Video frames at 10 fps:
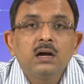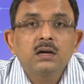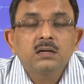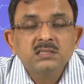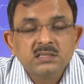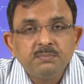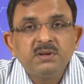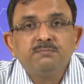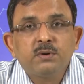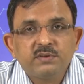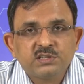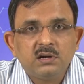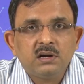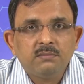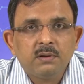concept of
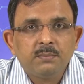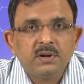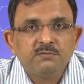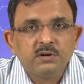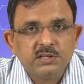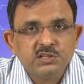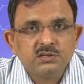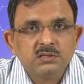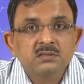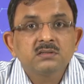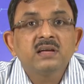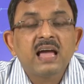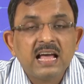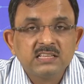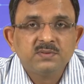professional development for teachers
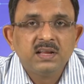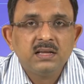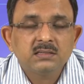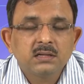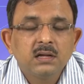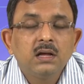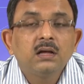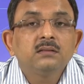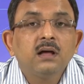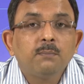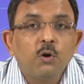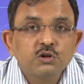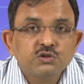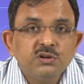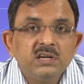as well as the
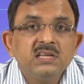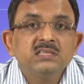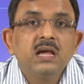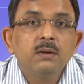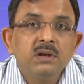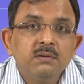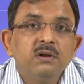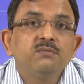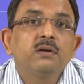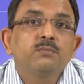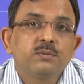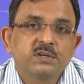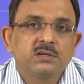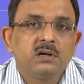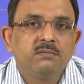opportunities available for
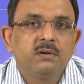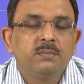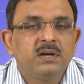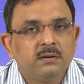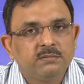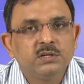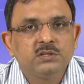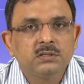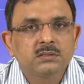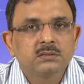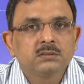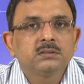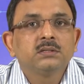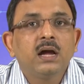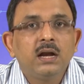professional development of teachers
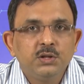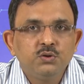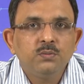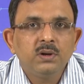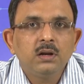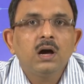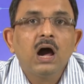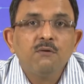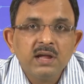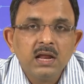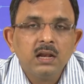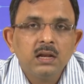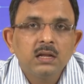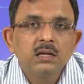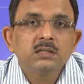and you will avail
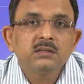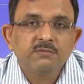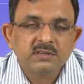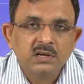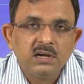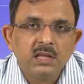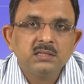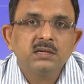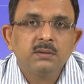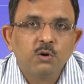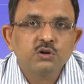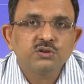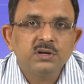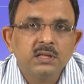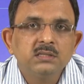the facilities and
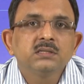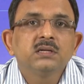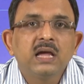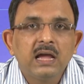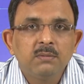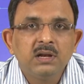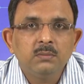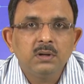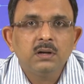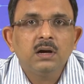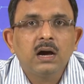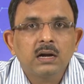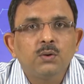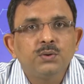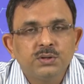opportunities available
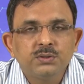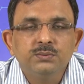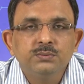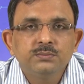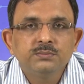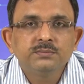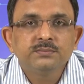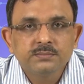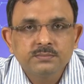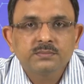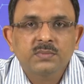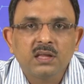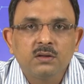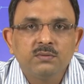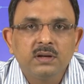around you.
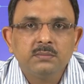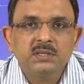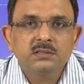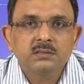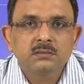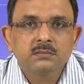Thank you very much.